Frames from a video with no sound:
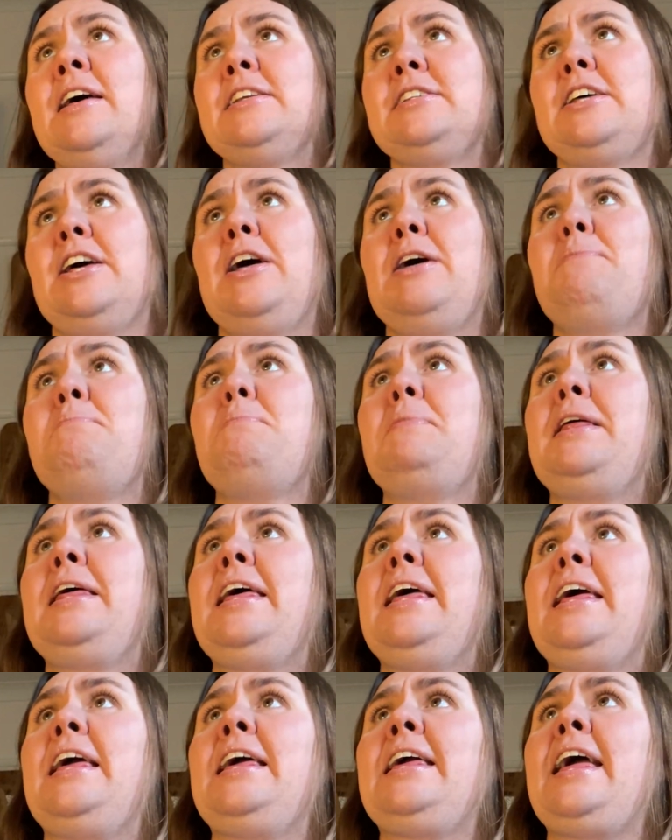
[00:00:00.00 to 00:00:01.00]

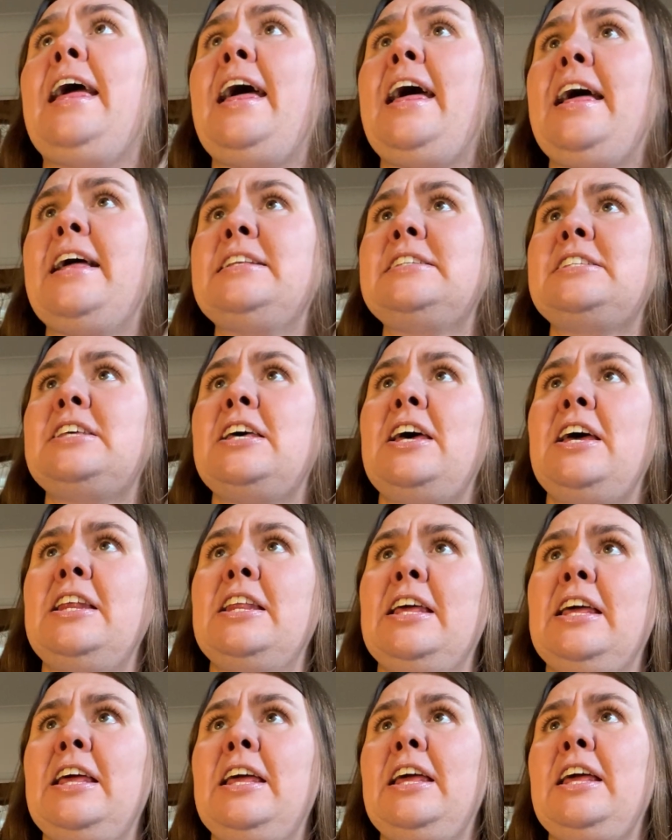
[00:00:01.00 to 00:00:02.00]
tumbling and
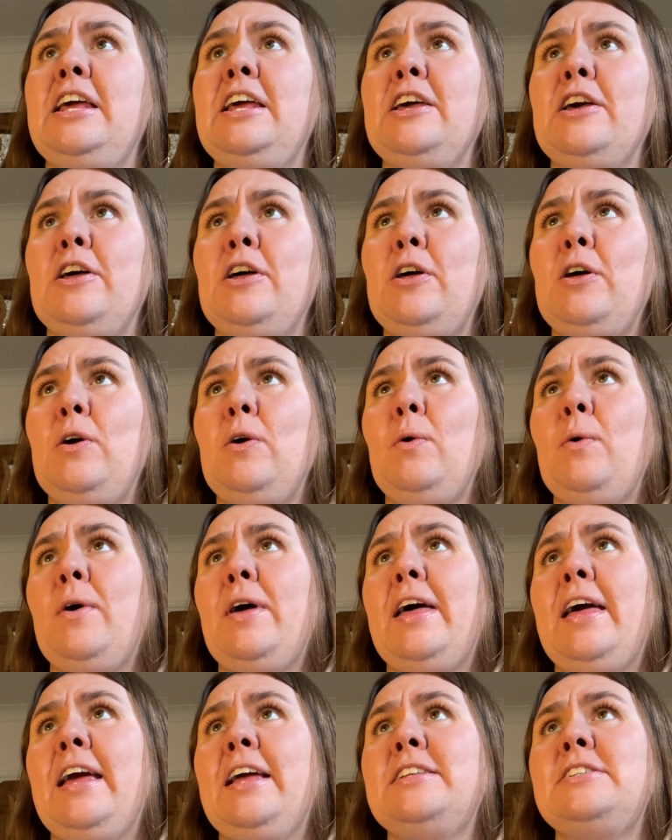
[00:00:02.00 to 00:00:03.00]
turning
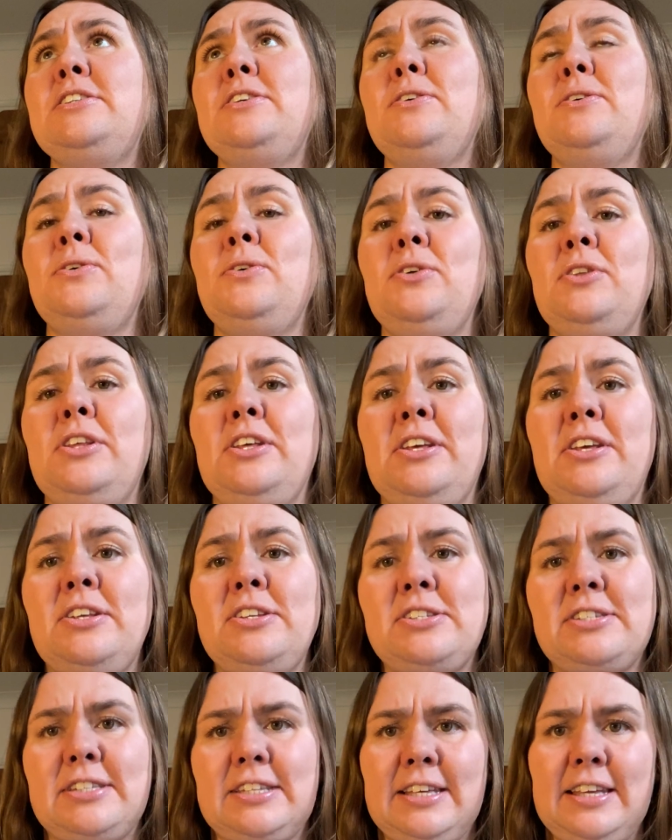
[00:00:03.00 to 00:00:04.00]
away to the
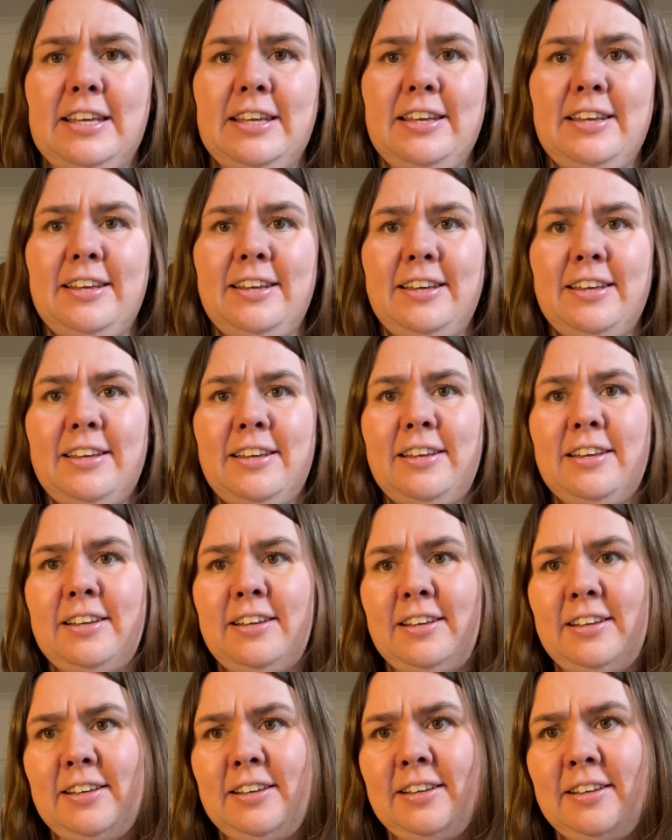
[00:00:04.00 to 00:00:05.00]

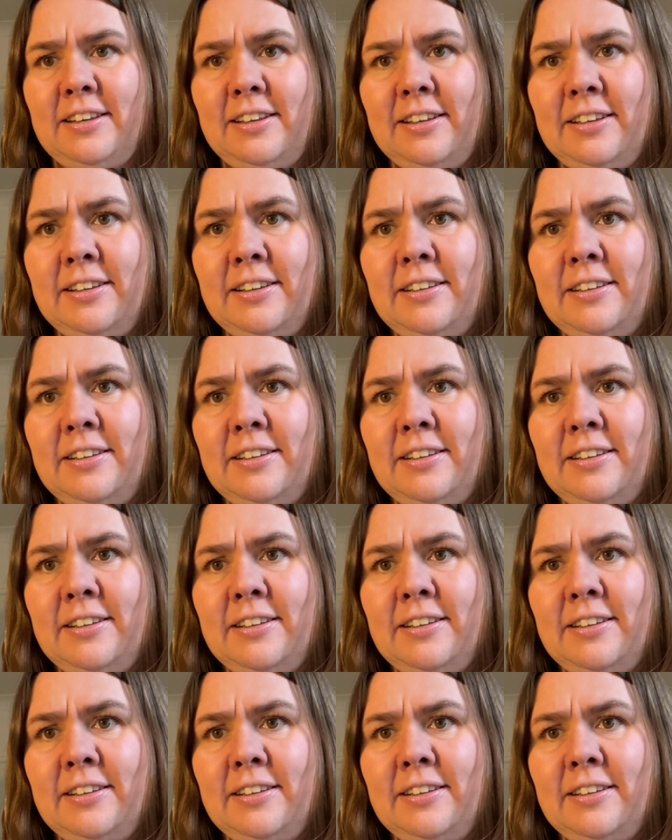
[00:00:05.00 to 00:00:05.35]
sea.